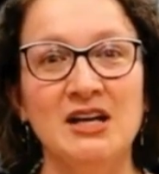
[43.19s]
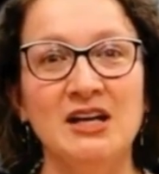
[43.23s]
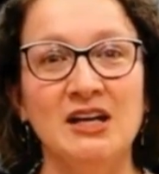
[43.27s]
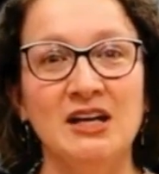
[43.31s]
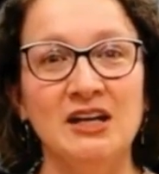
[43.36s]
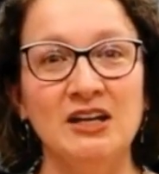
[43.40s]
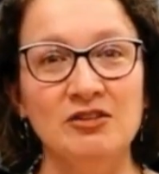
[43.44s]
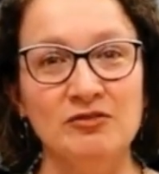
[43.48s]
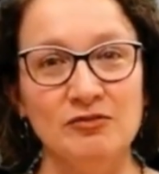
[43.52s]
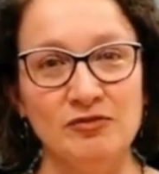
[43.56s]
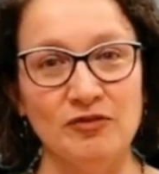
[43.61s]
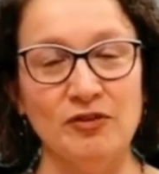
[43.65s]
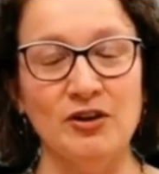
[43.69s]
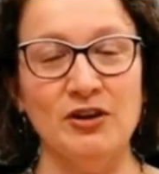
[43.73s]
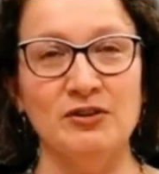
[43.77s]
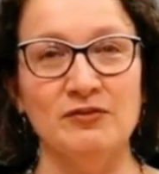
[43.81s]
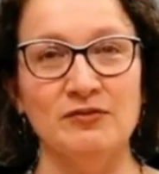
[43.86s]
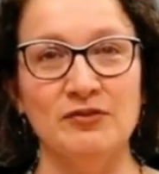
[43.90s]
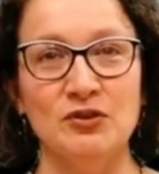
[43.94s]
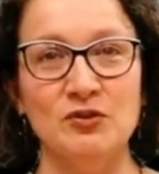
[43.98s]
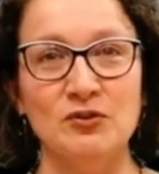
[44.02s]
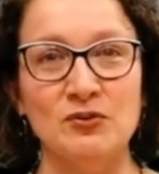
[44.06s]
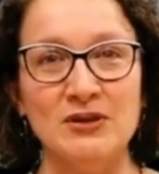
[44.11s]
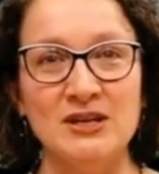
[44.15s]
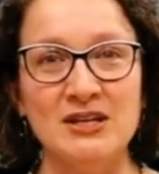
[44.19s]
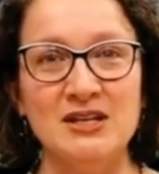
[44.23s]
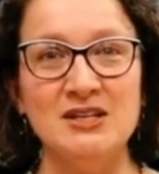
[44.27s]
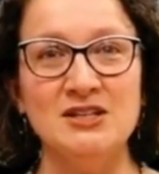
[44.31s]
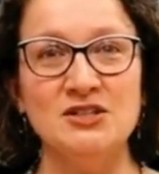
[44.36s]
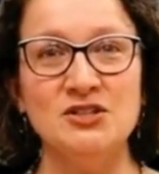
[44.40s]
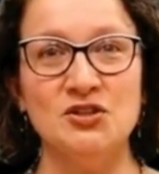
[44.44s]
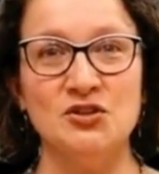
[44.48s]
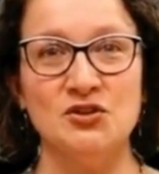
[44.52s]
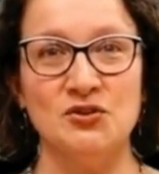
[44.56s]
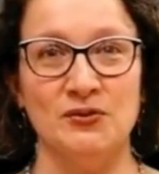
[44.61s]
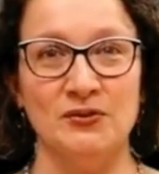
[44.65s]
in front of a green
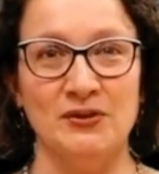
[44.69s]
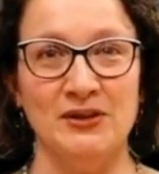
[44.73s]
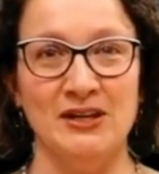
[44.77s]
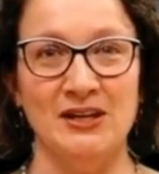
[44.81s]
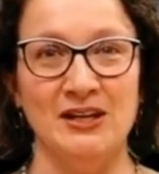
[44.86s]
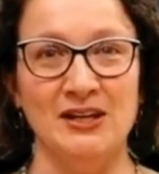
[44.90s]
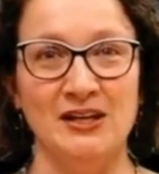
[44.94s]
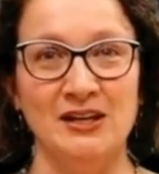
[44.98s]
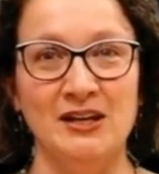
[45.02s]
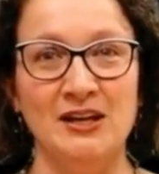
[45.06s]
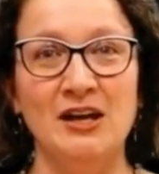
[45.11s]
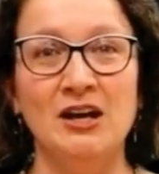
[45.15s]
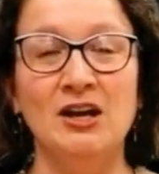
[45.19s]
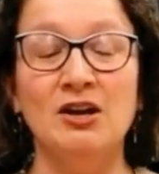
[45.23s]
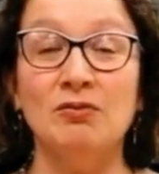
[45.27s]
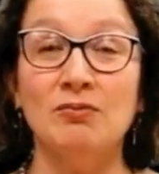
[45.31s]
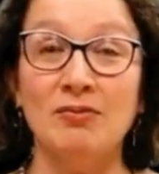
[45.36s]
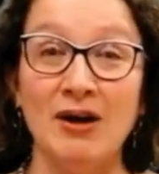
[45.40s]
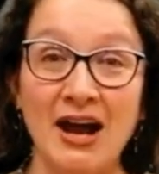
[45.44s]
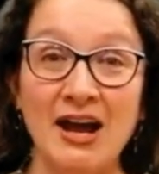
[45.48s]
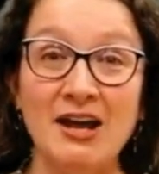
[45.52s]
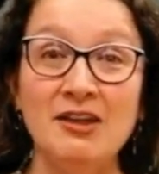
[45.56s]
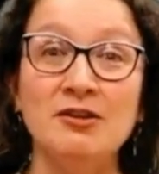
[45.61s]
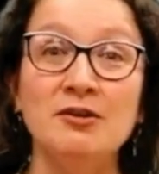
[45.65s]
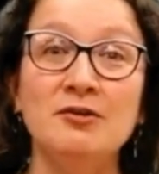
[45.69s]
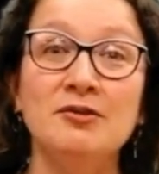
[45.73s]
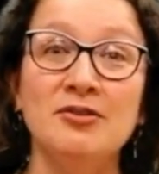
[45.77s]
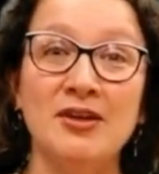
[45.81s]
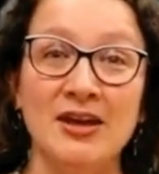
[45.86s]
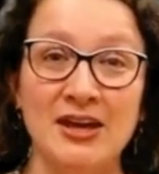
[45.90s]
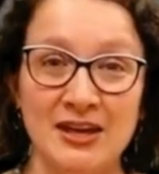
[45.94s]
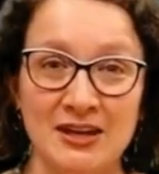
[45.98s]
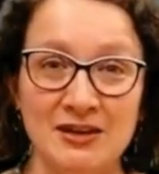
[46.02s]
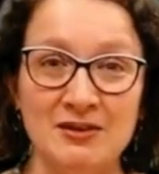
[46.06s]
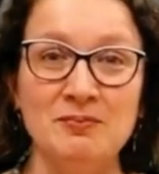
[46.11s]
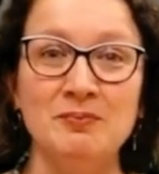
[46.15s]
screen rather
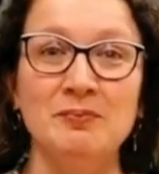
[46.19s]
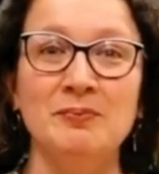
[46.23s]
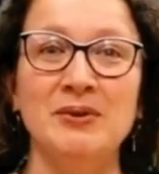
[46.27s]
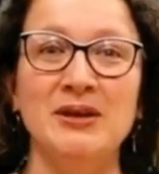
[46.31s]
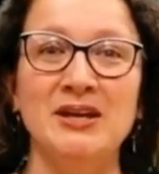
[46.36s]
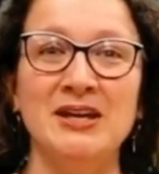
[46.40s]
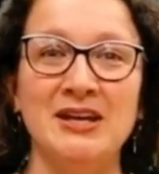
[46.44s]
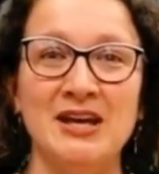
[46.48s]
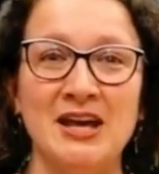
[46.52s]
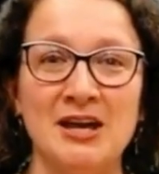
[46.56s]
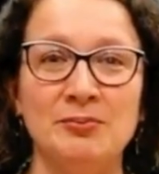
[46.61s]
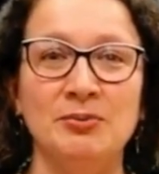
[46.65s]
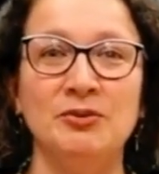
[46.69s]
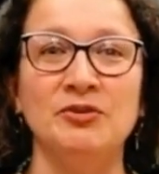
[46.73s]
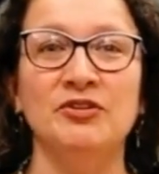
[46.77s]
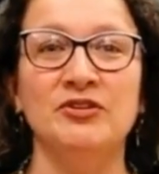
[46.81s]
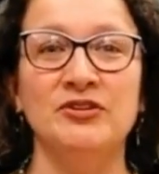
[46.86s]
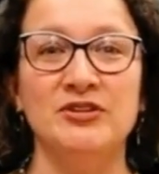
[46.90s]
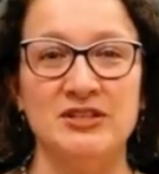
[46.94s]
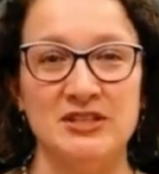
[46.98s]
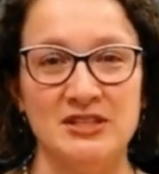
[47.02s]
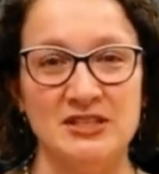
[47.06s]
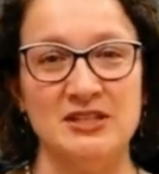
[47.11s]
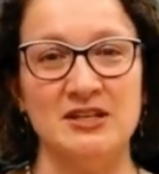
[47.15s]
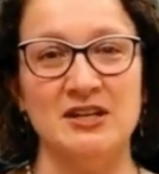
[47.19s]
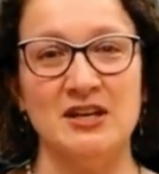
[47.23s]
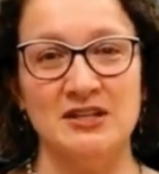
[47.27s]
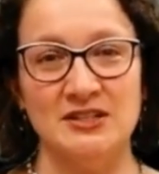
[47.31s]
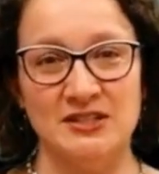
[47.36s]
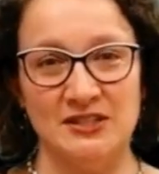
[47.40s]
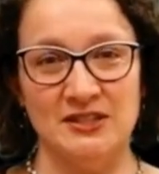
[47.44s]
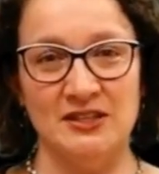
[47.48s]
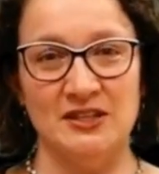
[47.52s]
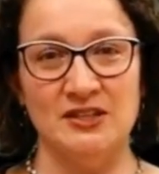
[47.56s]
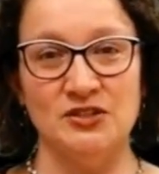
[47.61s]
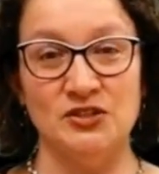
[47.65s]
than being able to discuss
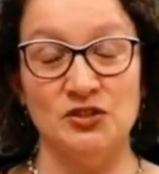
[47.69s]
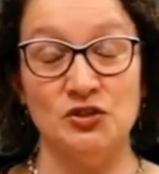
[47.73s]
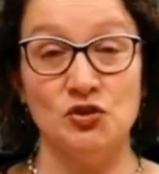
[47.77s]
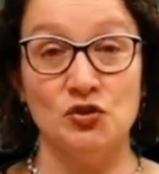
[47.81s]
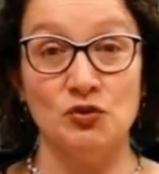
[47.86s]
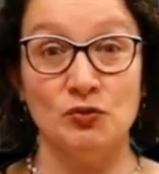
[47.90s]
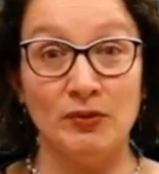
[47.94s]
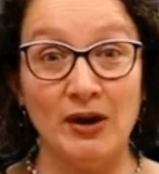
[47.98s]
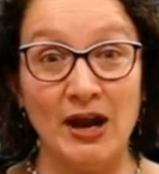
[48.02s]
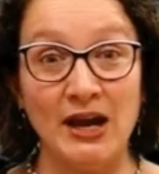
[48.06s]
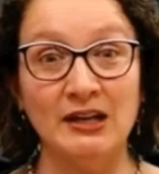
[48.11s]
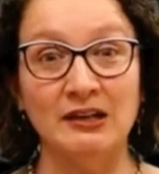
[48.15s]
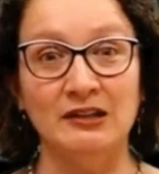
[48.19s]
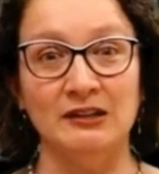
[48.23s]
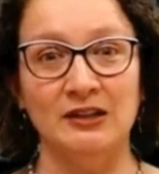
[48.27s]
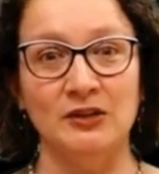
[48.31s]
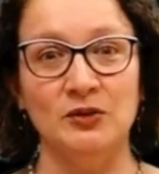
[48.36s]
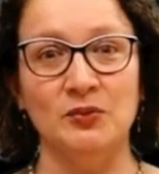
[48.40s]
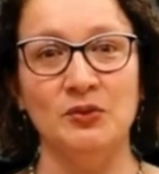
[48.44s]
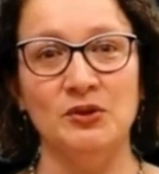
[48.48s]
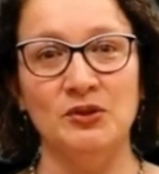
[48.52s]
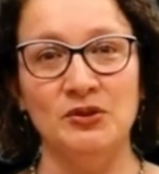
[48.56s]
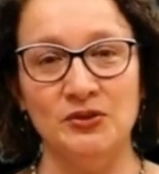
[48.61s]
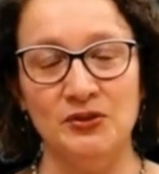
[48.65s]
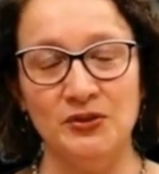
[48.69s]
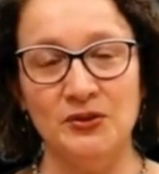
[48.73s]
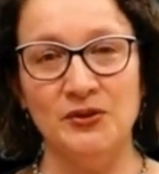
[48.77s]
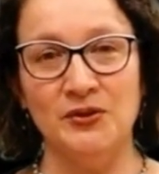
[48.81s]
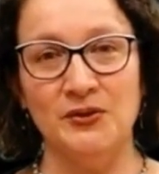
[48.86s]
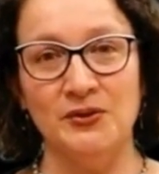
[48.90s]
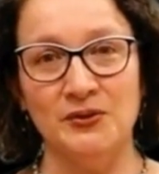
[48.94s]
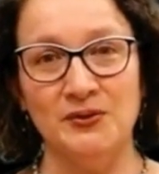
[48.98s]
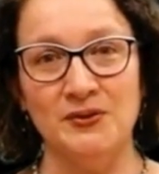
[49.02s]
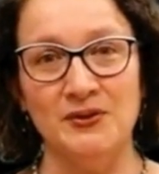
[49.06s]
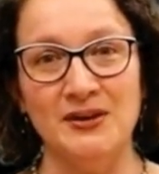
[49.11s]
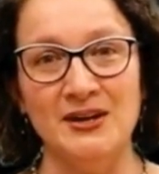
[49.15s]
this directly with
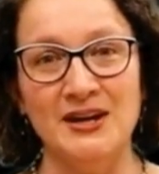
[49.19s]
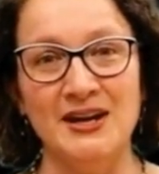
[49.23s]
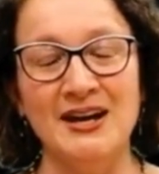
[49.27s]
you.